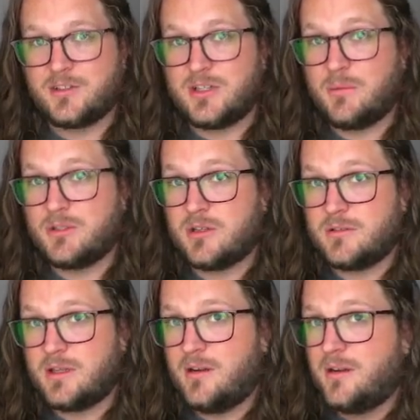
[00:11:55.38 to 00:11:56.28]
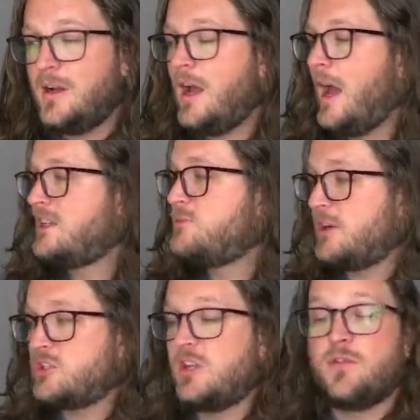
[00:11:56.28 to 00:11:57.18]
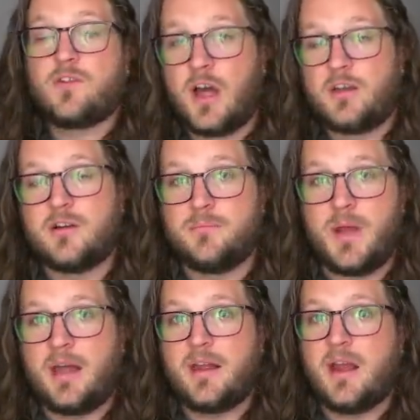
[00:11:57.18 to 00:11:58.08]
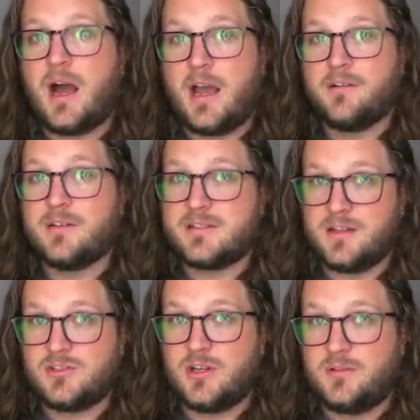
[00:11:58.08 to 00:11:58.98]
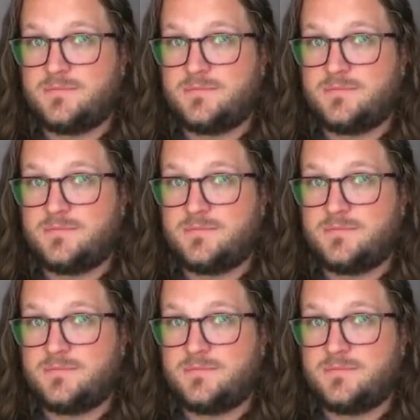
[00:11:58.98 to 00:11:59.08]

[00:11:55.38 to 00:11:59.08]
damage out there, especially if you've got him at a higher ascension.